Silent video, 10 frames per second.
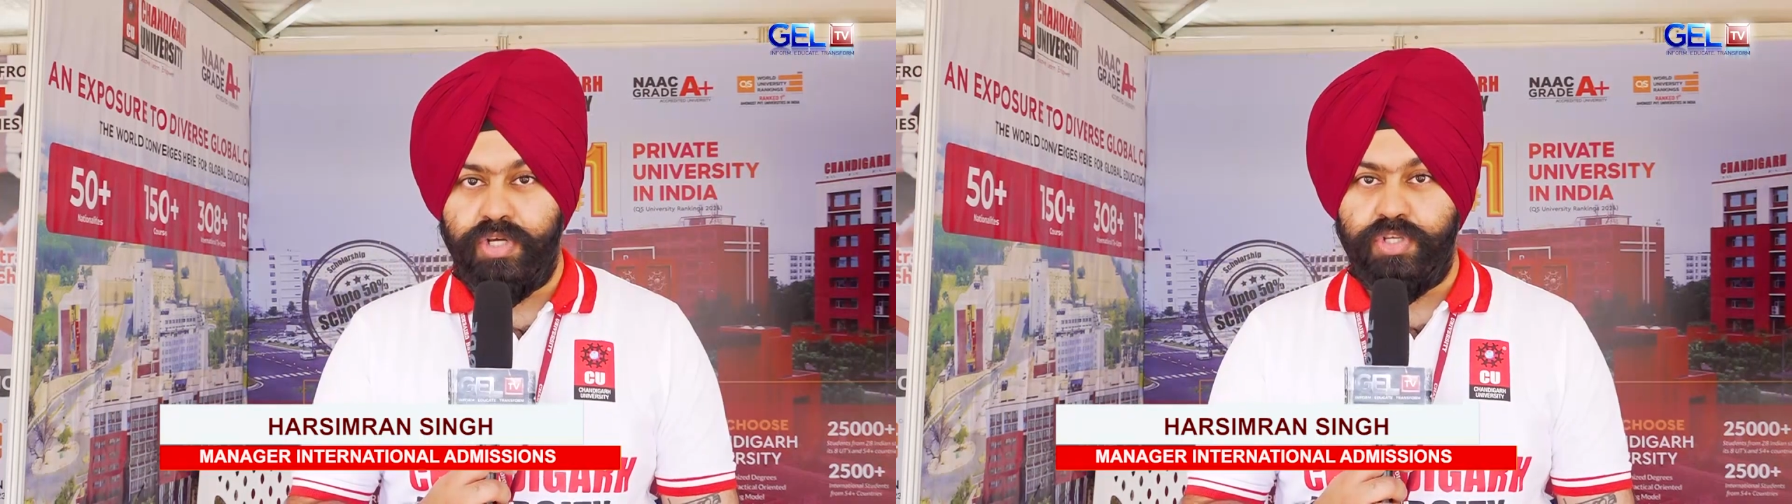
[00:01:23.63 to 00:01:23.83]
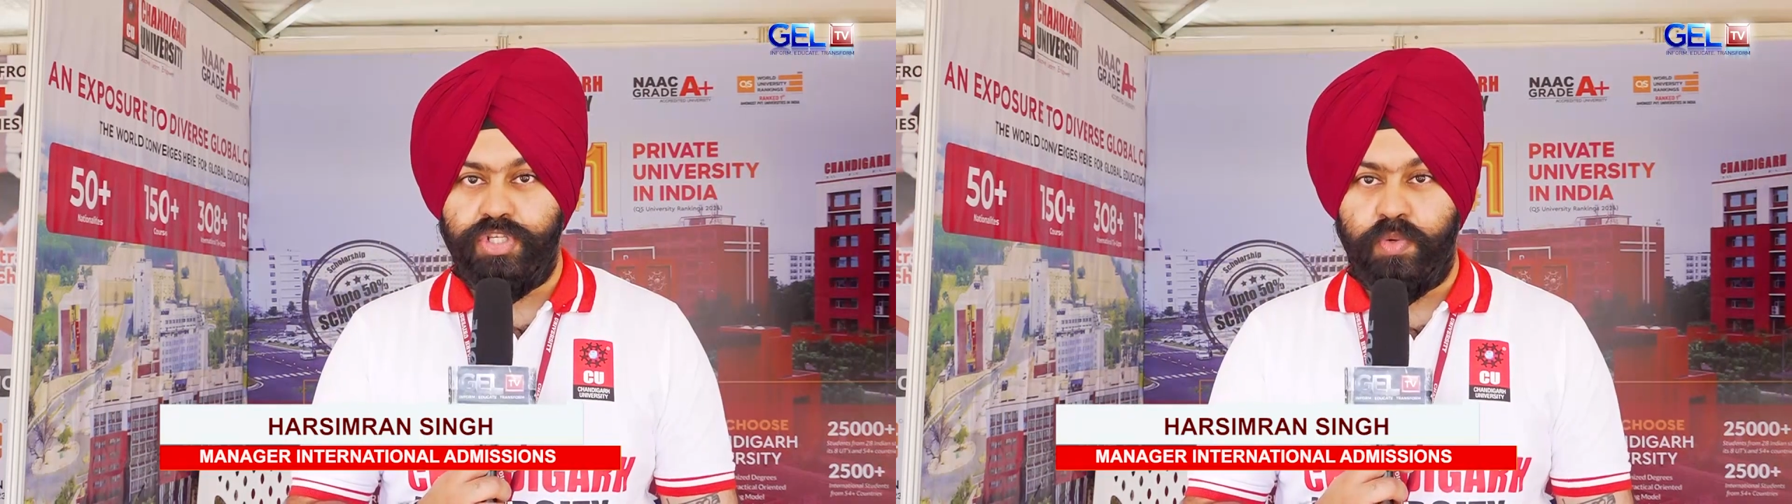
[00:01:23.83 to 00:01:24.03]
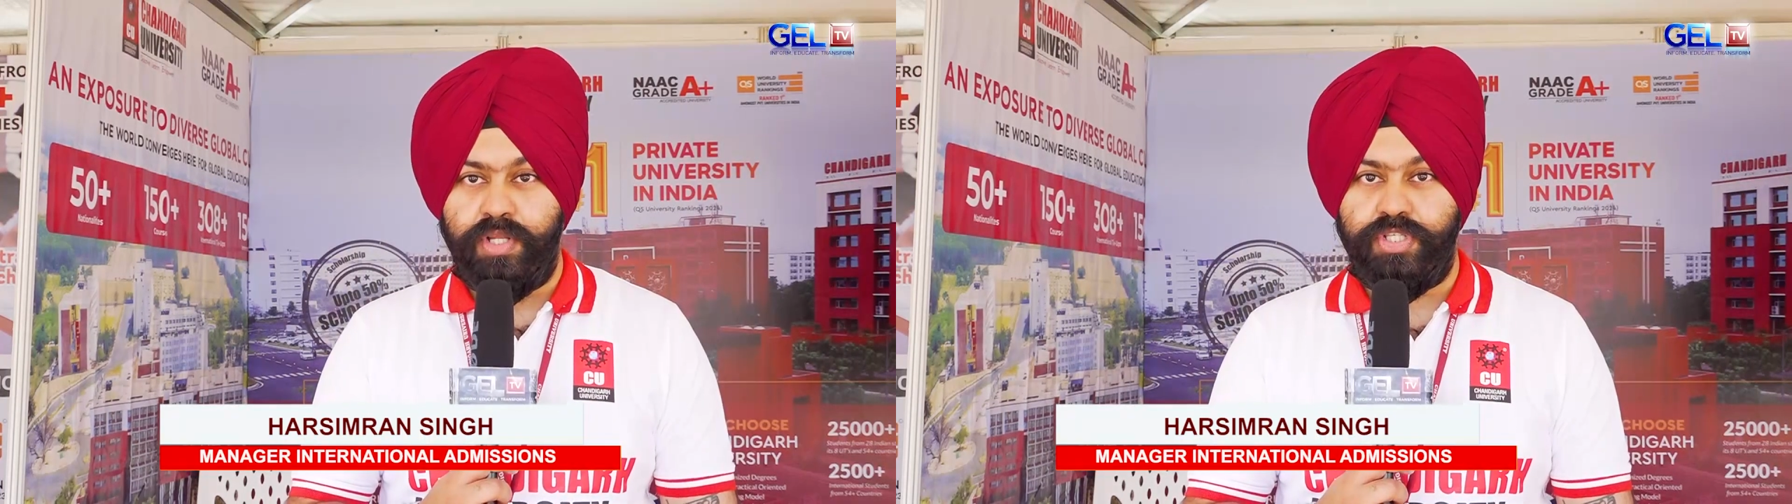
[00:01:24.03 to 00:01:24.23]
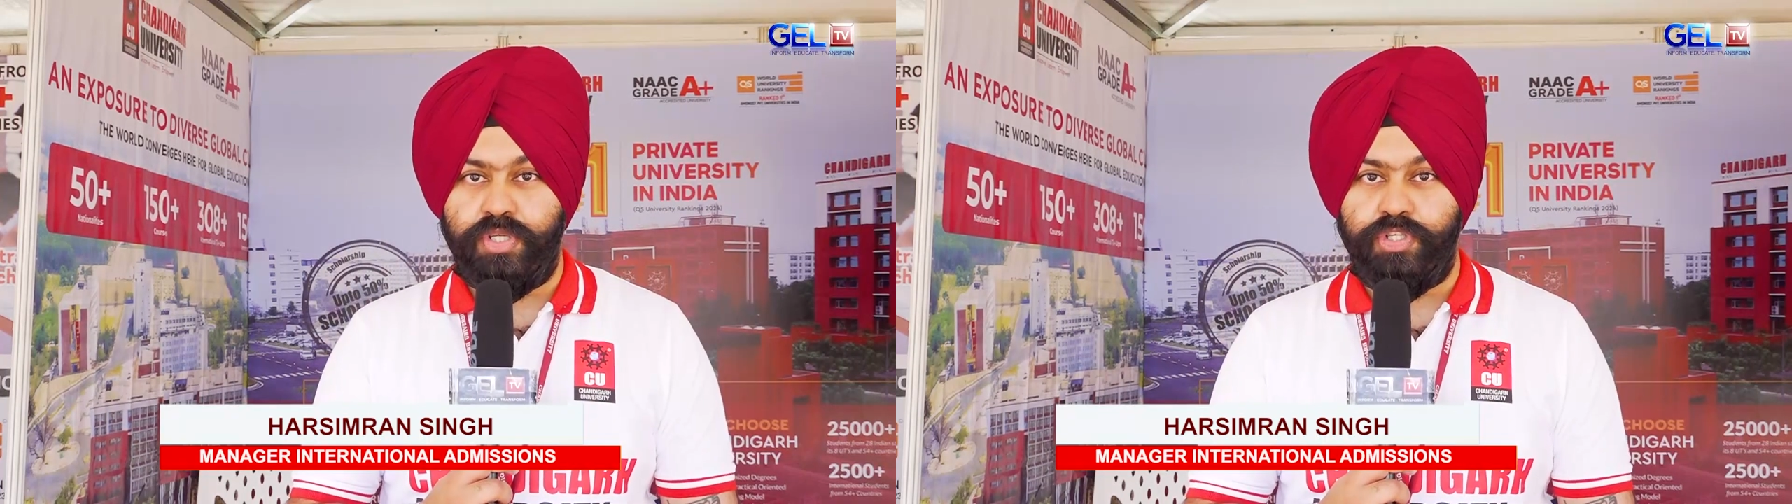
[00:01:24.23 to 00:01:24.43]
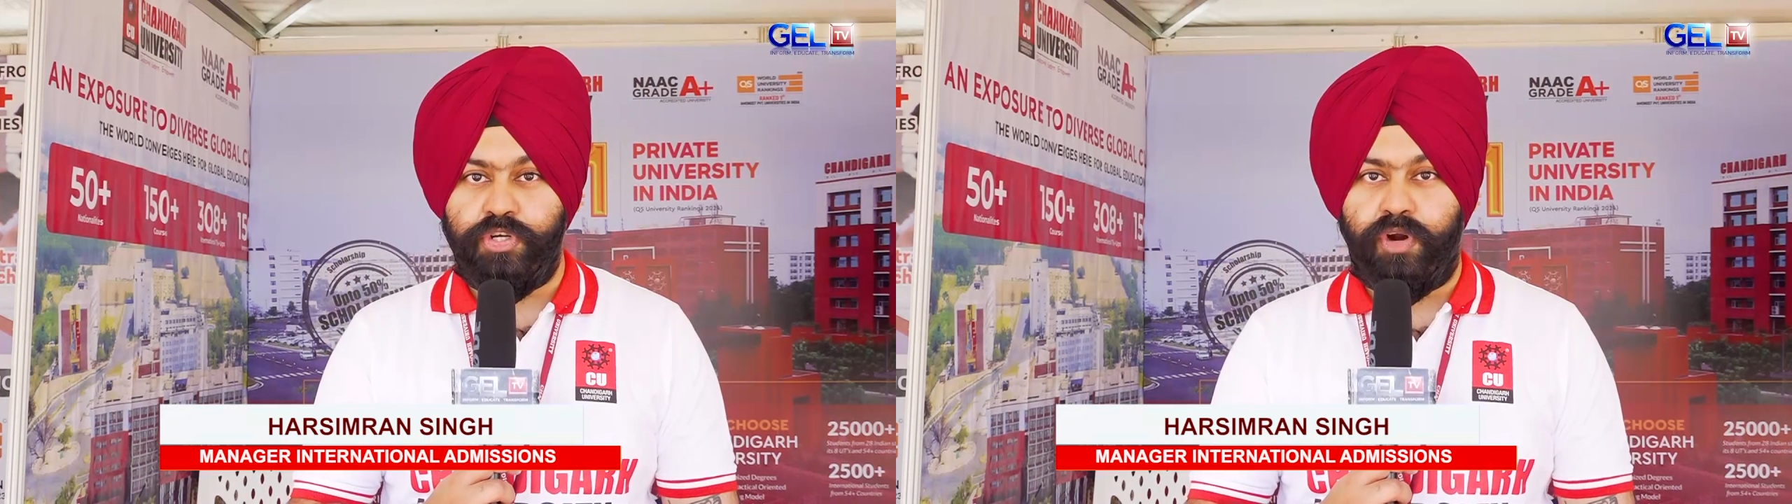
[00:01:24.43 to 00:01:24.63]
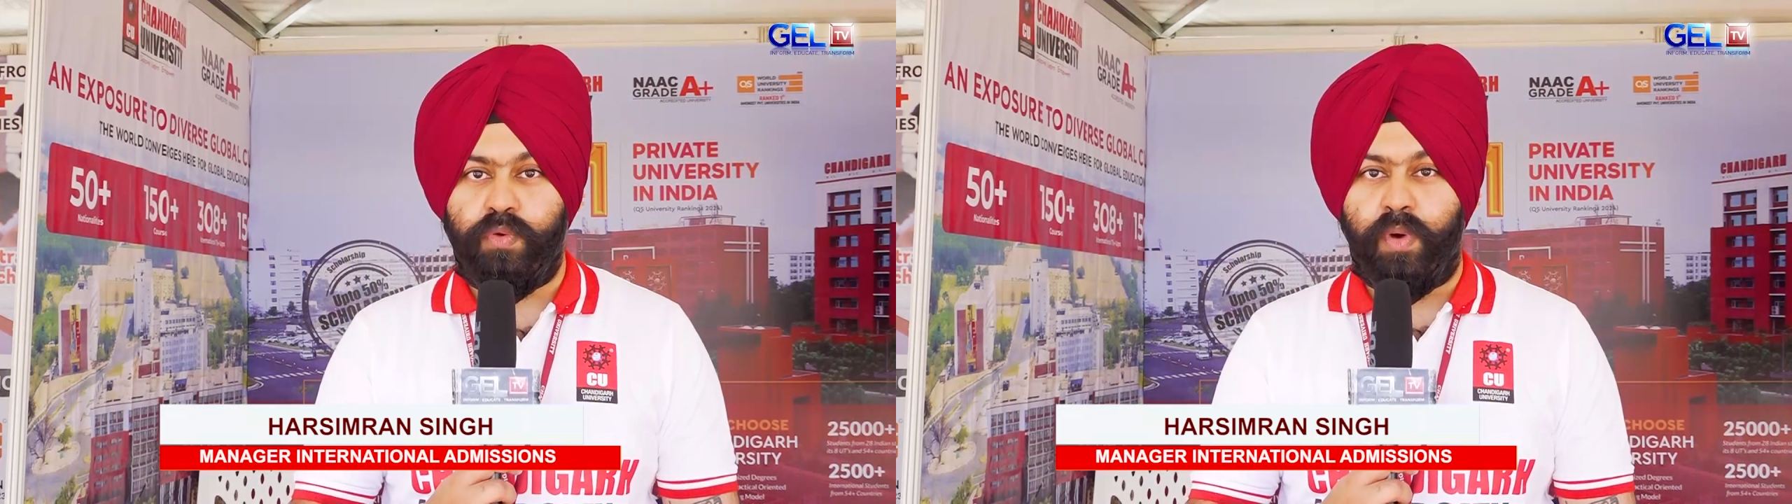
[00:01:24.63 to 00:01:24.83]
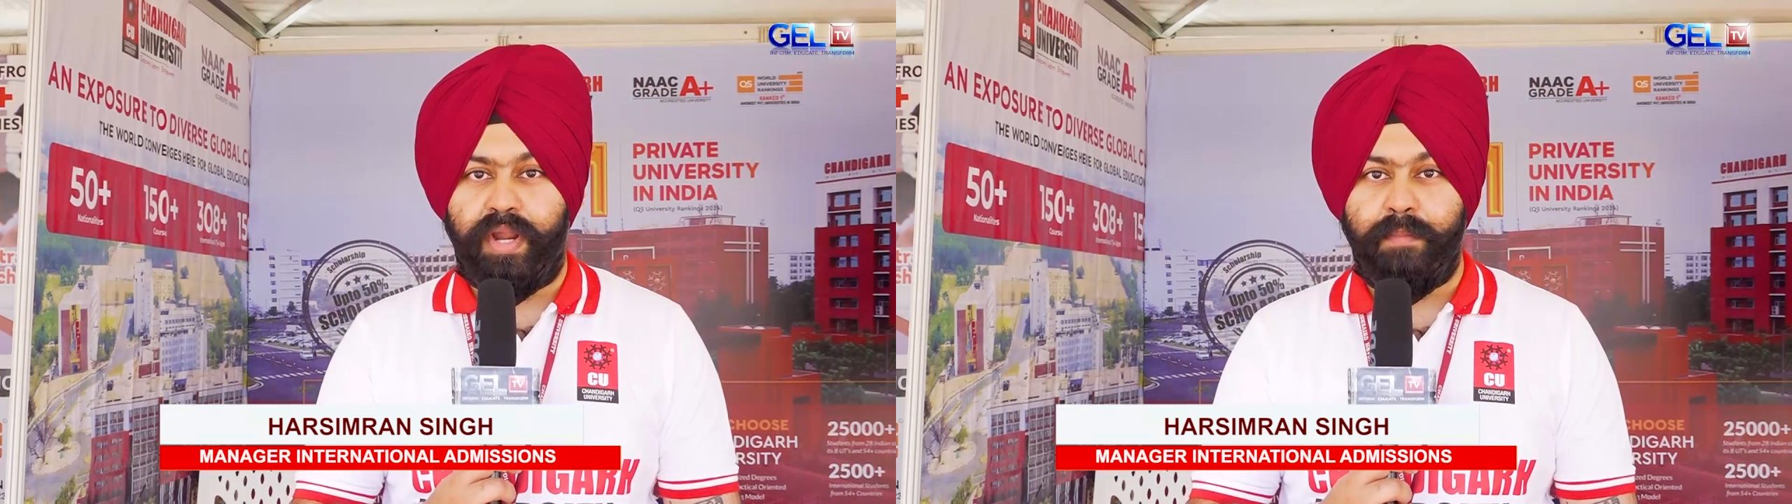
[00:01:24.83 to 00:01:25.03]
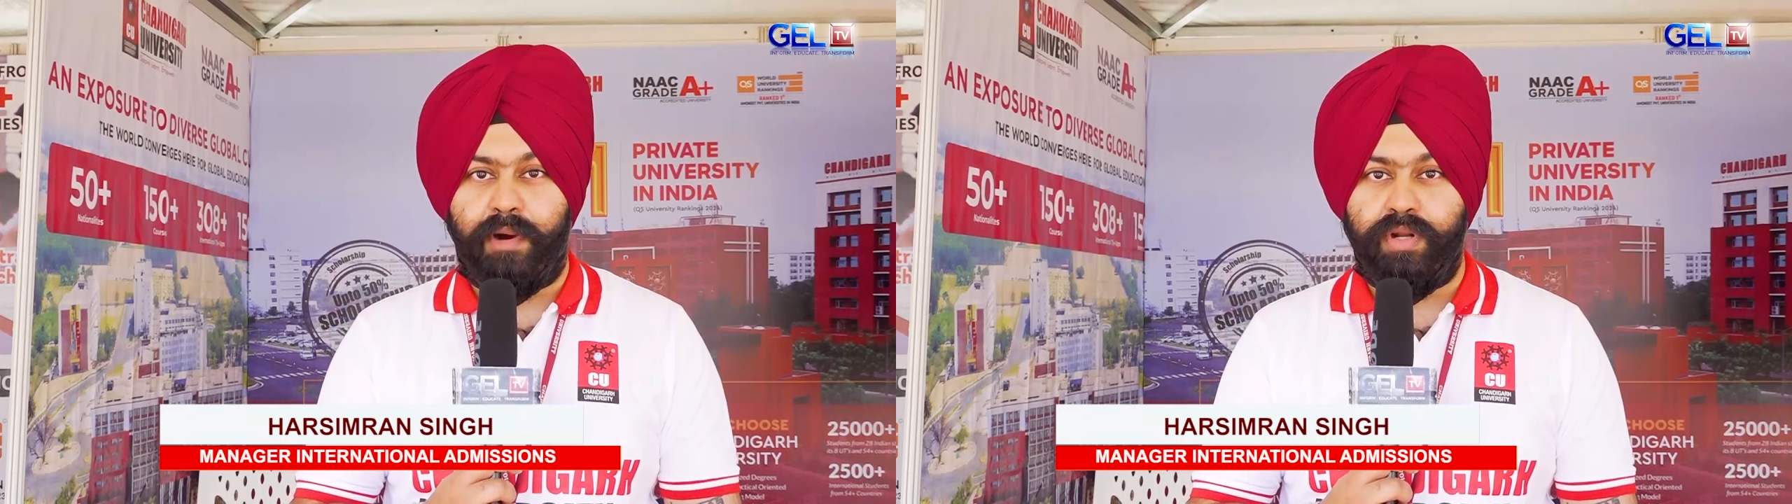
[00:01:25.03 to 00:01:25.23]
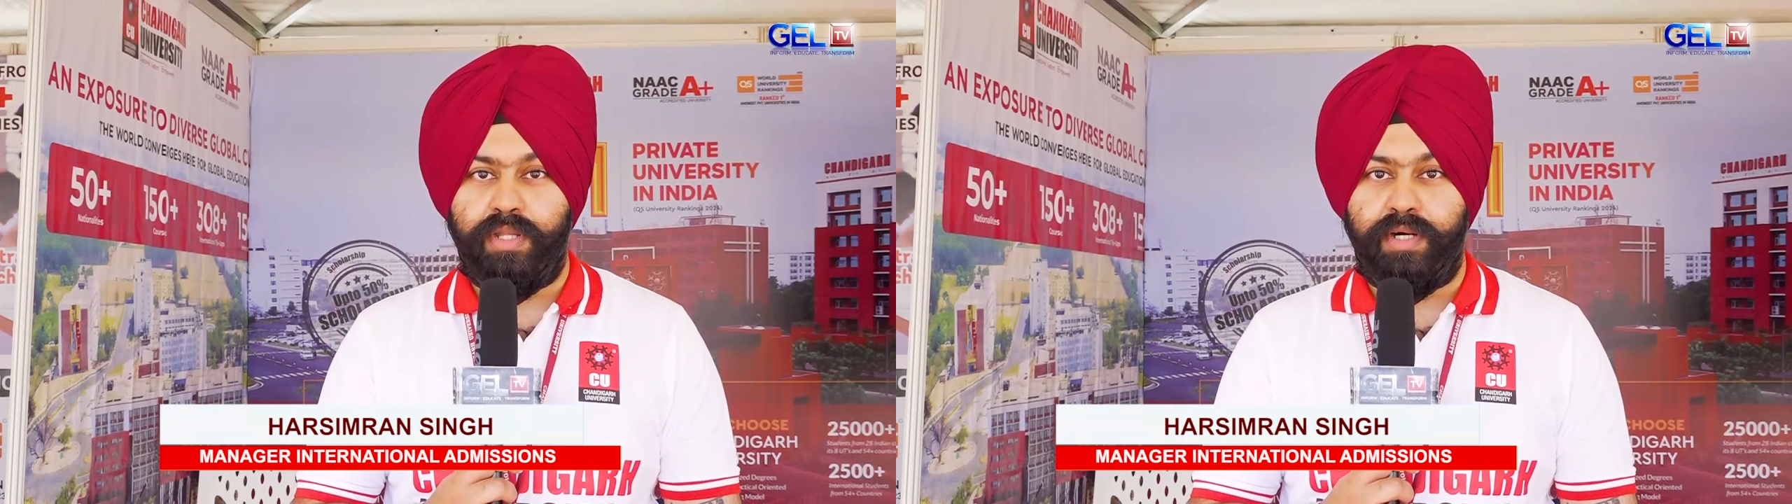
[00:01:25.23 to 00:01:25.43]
The students should not worry about